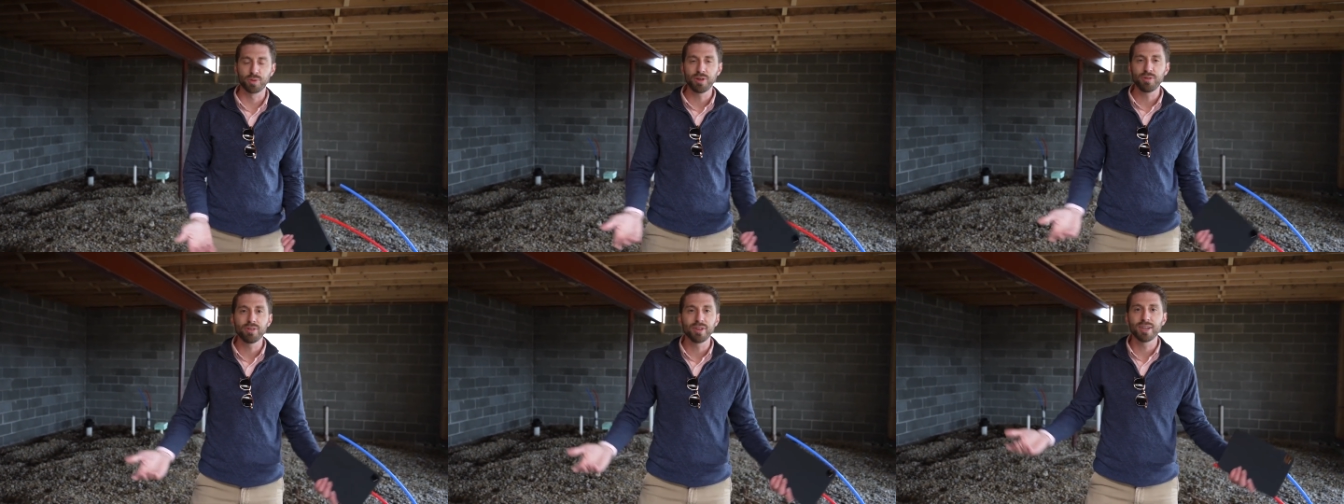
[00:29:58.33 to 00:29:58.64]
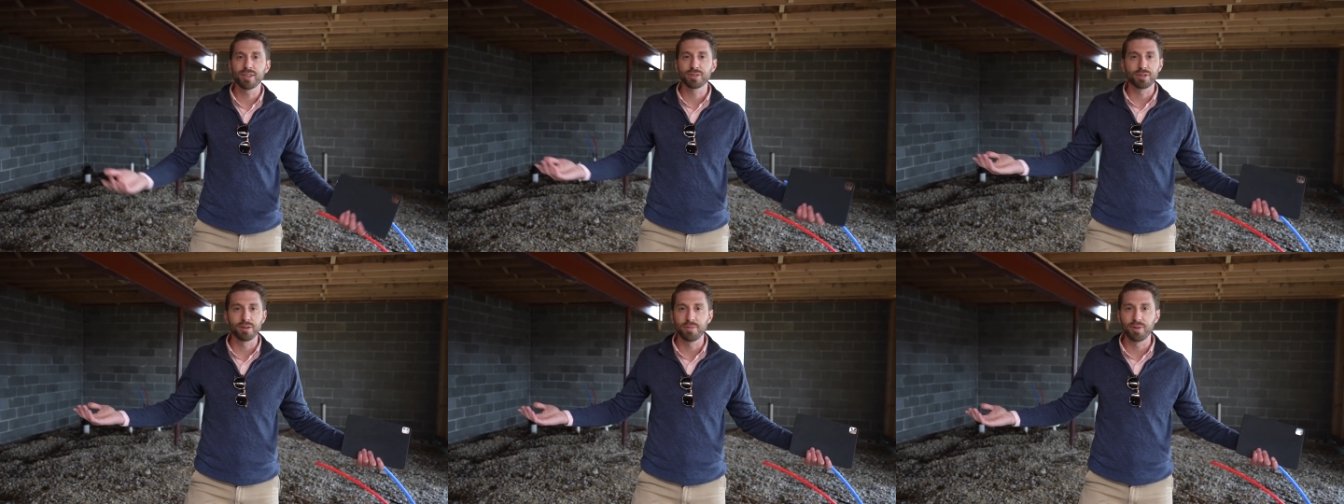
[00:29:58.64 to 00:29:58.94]
What do you
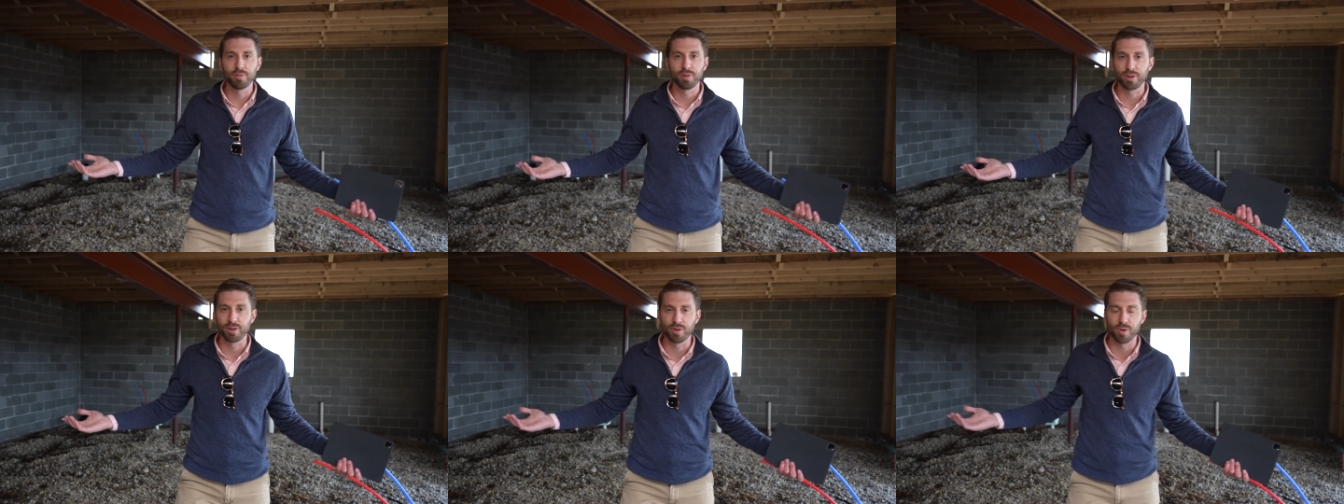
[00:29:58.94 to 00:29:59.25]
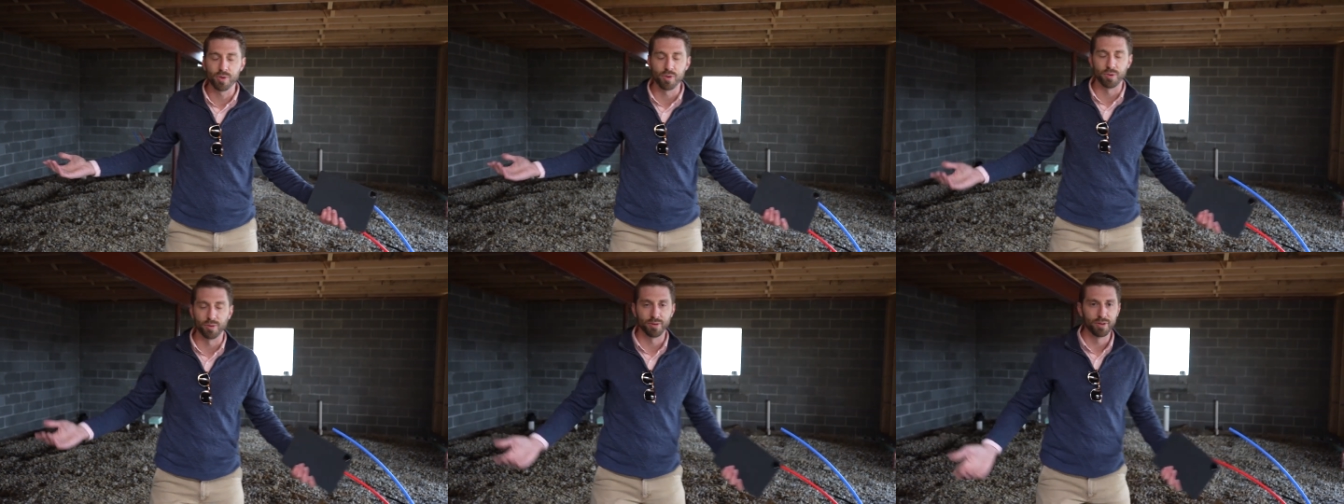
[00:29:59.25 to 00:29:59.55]
think is going to be really
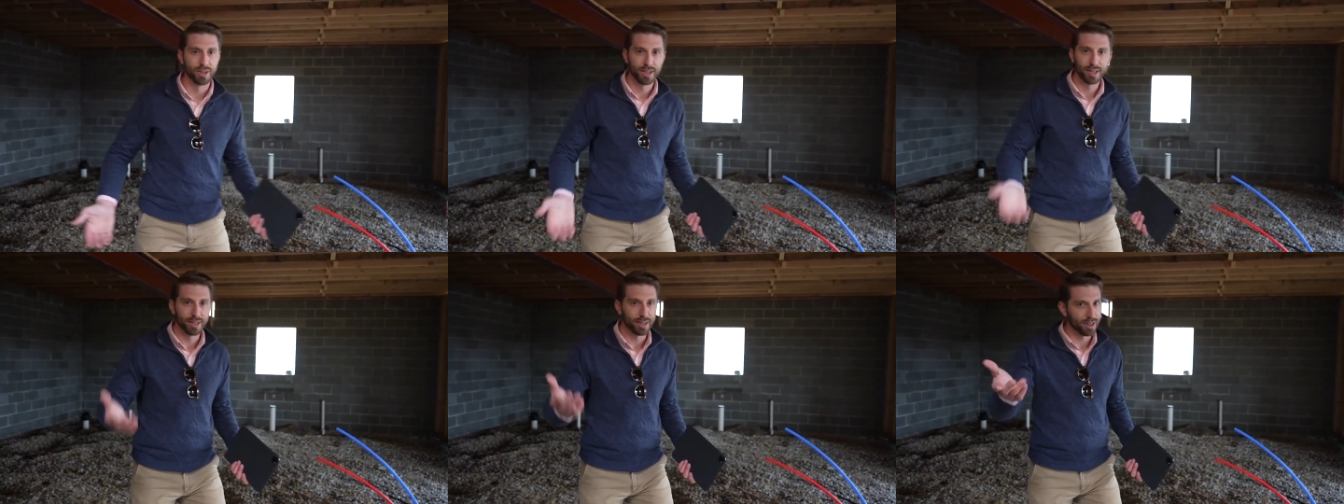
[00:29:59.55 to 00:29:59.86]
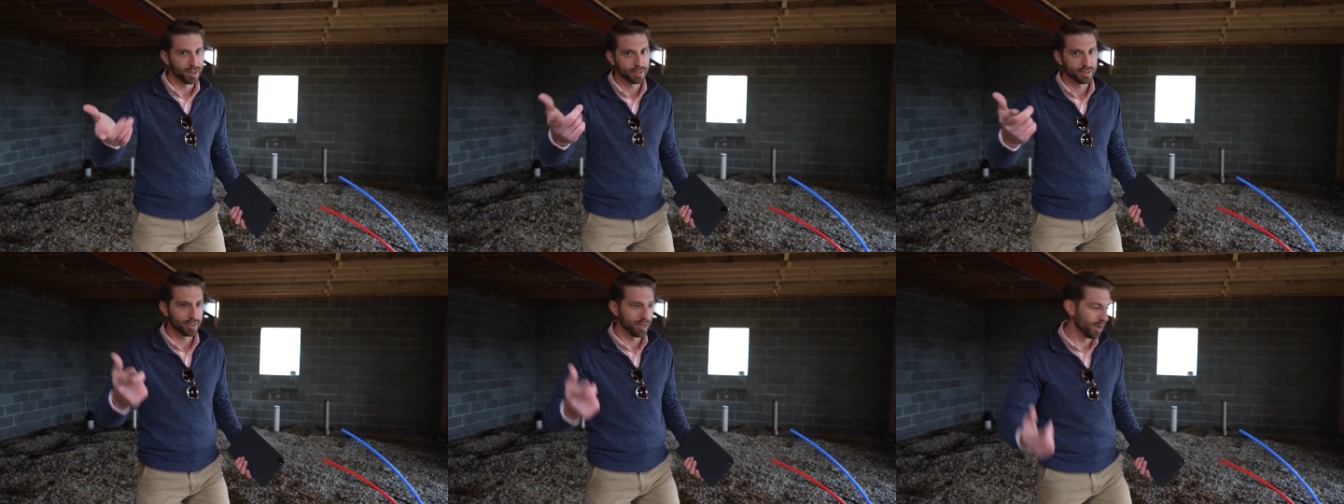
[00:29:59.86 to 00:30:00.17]
cool?
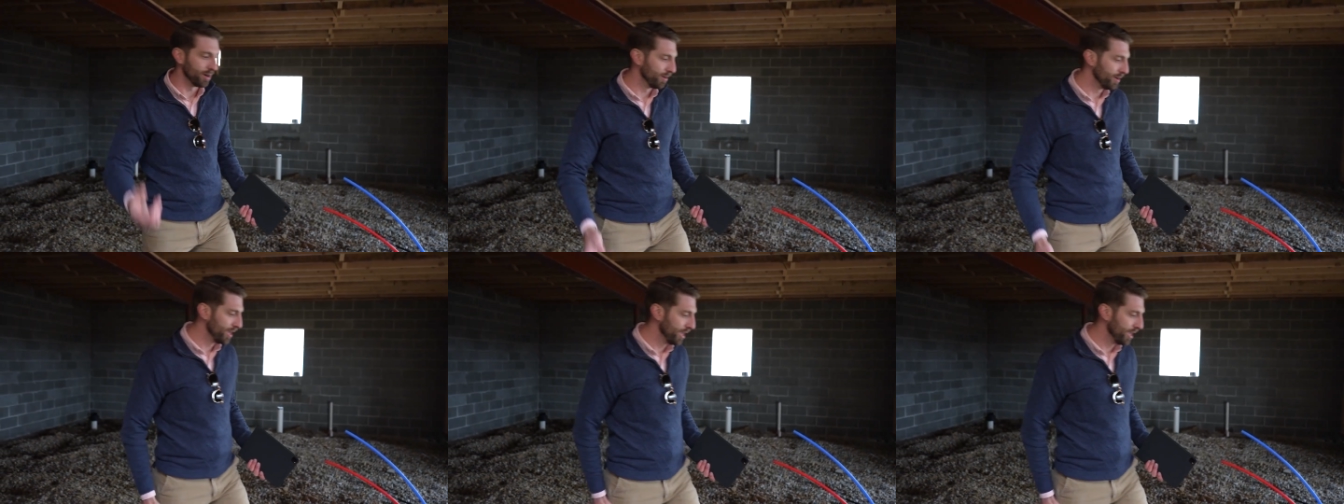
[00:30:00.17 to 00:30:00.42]
Let us know.